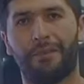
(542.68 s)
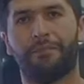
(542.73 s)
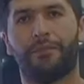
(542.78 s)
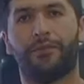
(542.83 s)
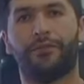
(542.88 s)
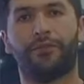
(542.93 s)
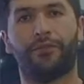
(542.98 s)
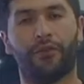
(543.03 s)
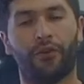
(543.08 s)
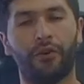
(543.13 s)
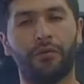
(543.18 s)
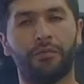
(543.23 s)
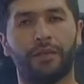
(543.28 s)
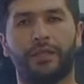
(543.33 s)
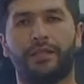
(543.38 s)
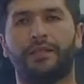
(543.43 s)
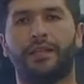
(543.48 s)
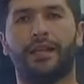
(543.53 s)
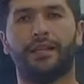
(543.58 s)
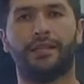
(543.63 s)

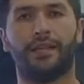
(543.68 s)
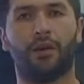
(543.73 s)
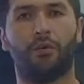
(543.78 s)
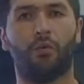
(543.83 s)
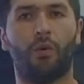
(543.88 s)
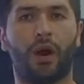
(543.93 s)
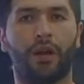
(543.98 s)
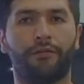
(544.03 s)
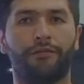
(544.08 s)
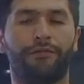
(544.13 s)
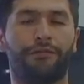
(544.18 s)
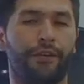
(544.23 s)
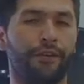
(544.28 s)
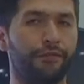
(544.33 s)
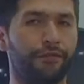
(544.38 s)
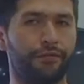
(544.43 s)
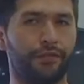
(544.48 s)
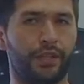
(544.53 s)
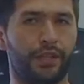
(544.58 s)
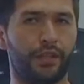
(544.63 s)
performance as a
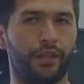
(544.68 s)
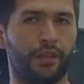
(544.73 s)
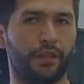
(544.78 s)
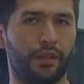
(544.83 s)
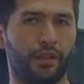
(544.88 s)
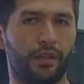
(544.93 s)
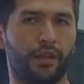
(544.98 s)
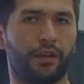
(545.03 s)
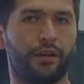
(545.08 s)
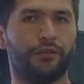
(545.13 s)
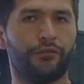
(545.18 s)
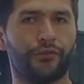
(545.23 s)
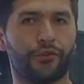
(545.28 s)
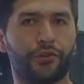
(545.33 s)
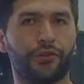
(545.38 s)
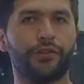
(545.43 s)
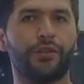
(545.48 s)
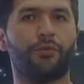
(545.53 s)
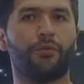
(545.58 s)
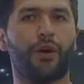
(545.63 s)
150. Of
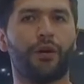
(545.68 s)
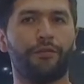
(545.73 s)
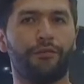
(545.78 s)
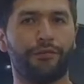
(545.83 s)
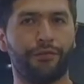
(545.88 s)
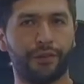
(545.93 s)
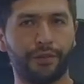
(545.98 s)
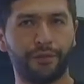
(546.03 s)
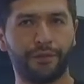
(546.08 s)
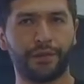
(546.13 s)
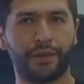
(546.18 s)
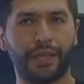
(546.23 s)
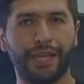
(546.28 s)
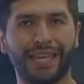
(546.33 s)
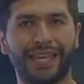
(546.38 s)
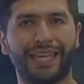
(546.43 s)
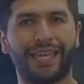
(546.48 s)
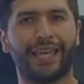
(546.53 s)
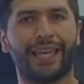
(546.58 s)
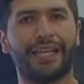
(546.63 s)
course, the
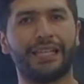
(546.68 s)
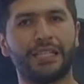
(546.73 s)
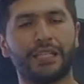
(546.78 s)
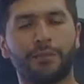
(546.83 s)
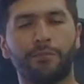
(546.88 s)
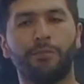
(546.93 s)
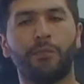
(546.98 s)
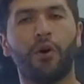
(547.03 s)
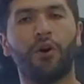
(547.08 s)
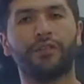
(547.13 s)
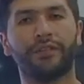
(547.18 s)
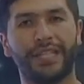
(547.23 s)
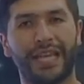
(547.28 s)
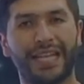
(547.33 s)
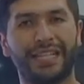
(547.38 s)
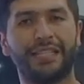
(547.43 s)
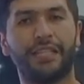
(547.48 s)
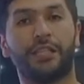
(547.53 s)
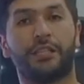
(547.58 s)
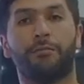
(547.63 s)
150, it's more
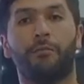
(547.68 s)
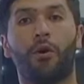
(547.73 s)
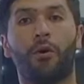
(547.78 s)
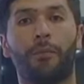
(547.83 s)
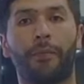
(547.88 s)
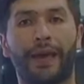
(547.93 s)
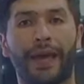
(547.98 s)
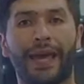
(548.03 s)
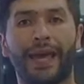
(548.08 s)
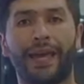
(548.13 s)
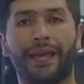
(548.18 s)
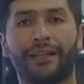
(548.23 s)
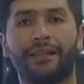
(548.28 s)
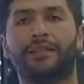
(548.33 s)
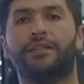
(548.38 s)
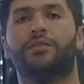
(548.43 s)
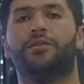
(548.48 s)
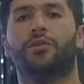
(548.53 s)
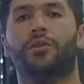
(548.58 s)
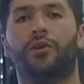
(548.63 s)
dense, it's more packed,
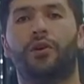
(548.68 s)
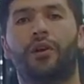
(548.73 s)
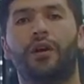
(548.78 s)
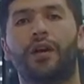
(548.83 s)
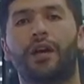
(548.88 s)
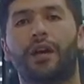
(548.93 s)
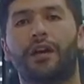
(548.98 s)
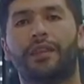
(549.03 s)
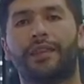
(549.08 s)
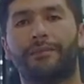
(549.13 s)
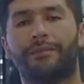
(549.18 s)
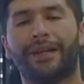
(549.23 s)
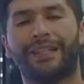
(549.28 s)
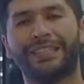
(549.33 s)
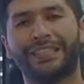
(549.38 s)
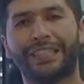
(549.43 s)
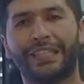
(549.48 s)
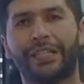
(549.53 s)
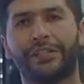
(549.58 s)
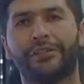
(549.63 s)
so the
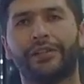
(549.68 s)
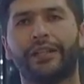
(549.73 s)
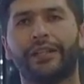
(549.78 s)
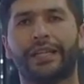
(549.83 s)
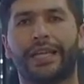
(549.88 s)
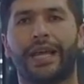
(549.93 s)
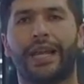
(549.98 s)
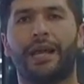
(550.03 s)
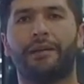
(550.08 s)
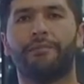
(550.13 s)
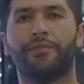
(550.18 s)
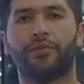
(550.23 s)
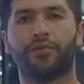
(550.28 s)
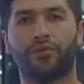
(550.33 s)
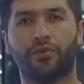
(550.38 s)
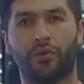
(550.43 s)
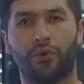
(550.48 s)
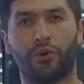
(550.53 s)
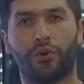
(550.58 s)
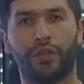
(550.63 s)
material can
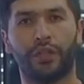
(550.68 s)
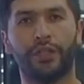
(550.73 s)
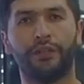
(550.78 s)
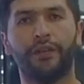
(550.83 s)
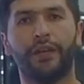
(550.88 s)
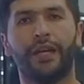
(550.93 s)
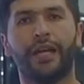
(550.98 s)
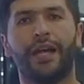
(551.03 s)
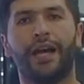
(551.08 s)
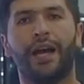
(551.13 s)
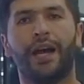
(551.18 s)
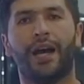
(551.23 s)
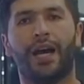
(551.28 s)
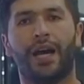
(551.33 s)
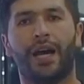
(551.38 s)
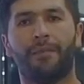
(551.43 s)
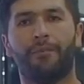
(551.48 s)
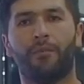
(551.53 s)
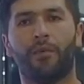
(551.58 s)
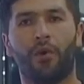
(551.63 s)
absorb
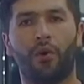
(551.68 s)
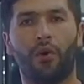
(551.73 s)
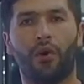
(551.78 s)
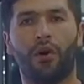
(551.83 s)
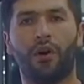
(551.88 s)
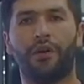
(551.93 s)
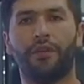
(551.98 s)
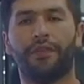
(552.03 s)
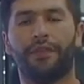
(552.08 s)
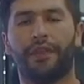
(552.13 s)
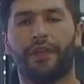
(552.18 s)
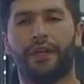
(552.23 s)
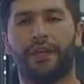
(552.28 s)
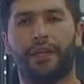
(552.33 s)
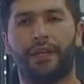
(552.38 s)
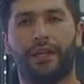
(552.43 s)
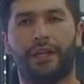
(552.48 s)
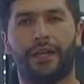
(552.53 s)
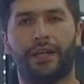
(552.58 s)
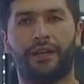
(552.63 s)
more
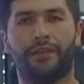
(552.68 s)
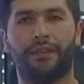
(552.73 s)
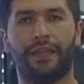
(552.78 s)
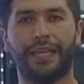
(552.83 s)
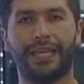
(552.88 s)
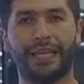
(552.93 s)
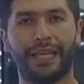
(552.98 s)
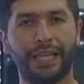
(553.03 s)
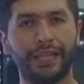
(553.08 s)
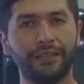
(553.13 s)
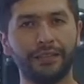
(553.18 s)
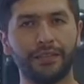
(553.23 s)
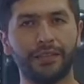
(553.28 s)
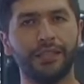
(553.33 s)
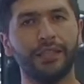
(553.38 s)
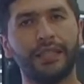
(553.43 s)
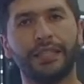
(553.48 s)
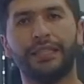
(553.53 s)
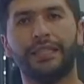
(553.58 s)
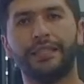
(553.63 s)
the heat,
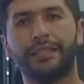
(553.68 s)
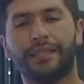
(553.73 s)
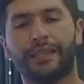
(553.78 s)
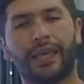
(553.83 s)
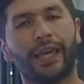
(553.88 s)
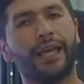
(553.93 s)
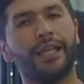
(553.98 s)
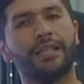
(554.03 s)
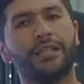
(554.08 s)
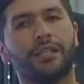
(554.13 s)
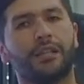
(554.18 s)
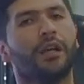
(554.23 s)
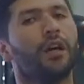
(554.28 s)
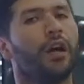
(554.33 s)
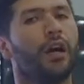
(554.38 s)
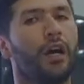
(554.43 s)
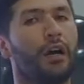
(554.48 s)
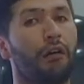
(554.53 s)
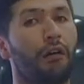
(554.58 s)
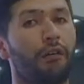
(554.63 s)
in this case,
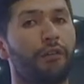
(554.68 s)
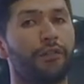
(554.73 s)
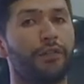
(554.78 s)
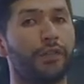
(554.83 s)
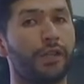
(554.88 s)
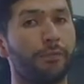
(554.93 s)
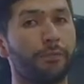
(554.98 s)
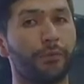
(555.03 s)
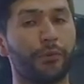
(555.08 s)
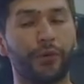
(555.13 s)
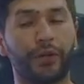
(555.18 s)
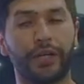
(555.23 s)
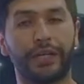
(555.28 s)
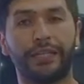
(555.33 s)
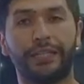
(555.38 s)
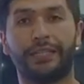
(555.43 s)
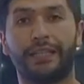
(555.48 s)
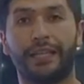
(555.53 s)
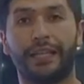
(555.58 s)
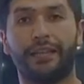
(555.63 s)
of
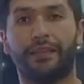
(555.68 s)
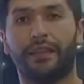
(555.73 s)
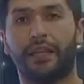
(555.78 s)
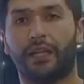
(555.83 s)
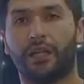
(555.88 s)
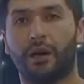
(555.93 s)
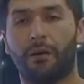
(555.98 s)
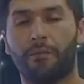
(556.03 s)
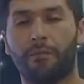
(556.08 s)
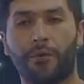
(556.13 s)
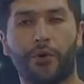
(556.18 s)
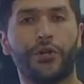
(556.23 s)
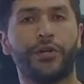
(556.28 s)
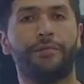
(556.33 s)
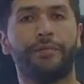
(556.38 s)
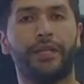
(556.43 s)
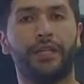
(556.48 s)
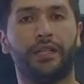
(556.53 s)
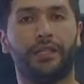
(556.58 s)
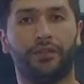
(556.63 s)
separating the
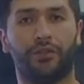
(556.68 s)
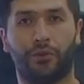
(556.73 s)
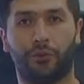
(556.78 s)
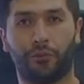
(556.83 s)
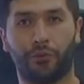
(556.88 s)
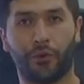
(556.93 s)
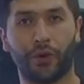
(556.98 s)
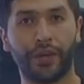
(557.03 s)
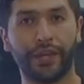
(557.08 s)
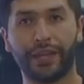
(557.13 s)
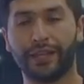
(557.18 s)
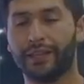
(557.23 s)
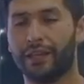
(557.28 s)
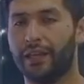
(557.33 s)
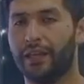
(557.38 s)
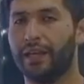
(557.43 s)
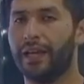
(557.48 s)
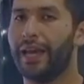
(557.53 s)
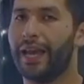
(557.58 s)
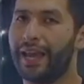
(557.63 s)
compartment in your project,
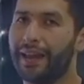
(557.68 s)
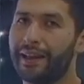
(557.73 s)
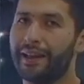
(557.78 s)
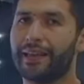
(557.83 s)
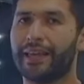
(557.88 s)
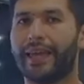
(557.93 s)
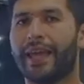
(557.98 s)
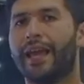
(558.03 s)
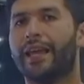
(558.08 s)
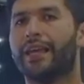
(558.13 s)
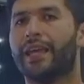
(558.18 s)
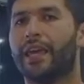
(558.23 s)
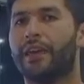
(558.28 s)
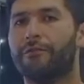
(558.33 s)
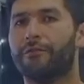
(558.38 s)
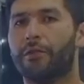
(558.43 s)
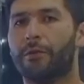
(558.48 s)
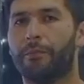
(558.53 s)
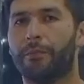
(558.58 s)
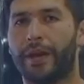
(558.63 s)
and it can give
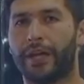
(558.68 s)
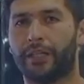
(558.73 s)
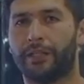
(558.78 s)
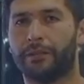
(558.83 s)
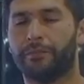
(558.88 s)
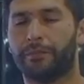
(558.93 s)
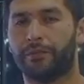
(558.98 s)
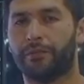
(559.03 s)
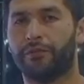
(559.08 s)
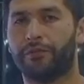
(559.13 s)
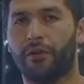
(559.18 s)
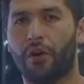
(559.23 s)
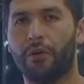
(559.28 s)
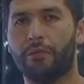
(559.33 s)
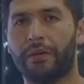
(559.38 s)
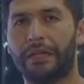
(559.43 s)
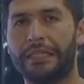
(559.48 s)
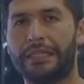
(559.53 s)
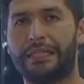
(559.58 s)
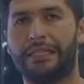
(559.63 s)
you better
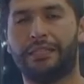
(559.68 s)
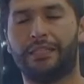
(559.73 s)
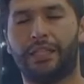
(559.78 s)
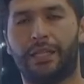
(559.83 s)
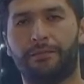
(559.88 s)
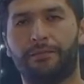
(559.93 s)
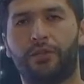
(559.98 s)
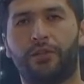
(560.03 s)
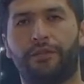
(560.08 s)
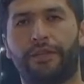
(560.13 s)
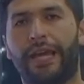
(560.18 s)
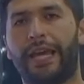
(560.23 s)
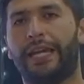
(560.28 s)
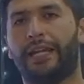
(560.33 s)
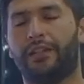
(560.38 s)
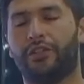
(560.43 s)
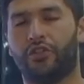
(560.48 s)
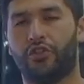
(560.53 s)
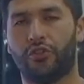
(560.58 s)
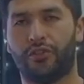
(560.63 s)
performance in terms of
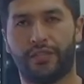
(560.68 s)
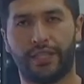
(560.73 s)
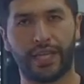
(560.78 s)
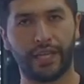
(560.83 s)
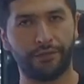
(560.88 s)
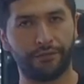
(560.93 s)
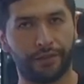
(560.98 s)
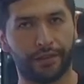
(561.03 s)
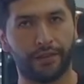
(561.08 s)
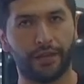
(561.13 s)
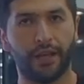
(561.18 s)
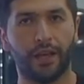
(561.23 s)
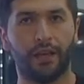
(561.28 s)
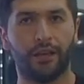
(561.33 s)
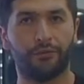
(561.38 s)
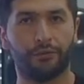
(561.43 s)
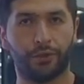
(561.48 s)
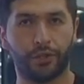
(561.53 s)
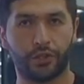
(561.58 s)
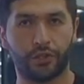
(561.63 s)
energy saving,
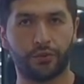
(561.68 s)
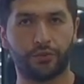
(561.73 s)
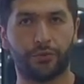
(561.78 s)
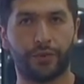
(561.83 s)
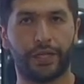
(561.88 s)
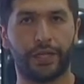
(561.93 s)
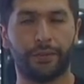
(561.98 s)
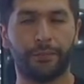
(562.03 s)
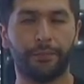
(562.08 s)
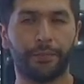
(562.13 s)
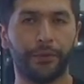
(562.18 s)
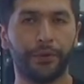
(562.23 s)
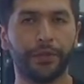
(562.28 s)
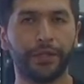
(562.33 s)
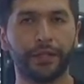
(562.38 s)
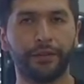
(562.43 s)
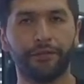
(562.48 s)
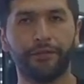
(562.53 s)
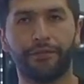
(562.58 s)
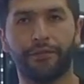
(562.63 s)
which is really
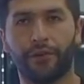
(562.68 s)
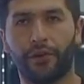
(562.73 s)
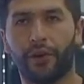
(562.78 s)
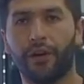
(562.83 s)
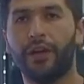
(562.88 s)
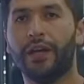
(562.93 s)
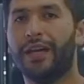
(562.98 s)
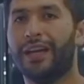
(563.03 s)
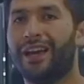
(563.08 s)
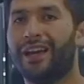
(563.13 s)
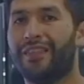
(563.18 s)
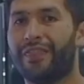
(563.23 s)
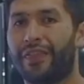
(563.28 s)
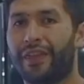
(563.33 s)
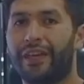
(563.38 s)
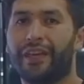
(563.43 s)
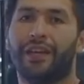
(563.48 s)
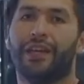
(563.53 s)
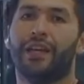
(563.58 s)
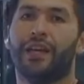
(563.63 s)
important for
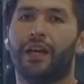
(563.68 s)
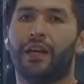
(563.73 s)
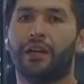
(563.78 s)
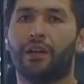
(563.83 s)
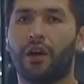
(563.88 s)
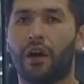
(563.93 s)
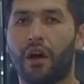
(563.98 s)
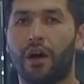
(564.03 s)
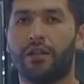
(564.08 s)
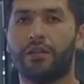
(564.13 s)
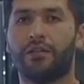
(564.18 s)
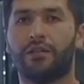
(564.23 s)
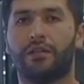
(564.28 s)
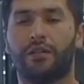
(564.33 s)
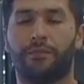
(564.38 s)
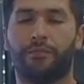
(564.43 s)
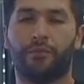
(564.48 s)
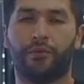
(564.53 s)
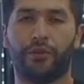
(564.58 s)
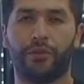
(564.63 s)
the cost, the
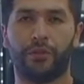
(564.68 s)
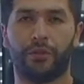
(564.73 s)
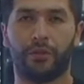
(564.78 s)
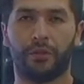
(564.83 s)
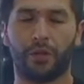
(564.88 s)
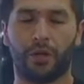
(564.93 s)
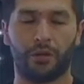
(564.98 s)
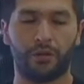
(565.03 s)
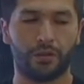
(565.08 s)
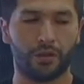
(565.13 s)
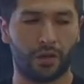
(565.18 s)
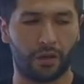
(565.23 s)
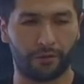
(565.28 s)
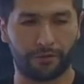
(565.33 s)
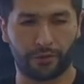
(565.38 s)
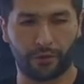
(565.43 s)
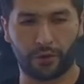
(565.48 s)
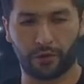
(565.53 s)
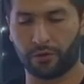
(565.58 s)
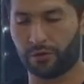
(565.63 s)
operational cost of
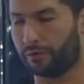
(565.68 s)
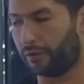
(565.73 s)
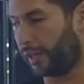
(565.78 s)
your